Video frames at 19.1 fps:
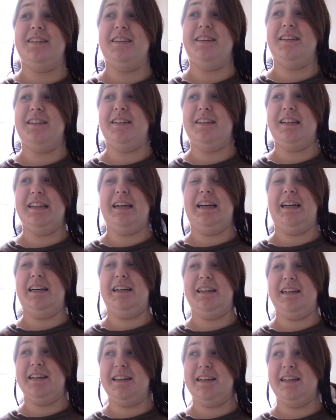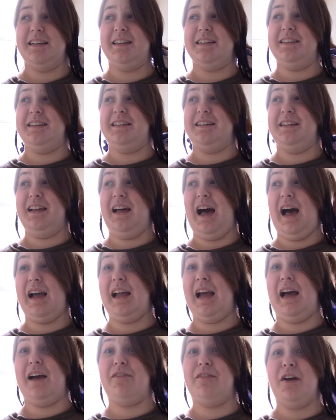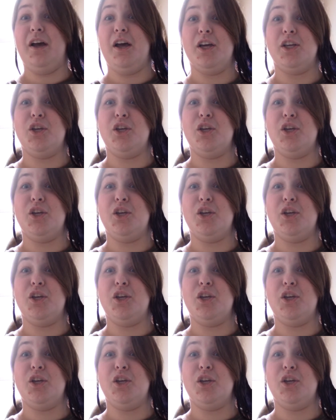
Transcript: Oh, you are so much.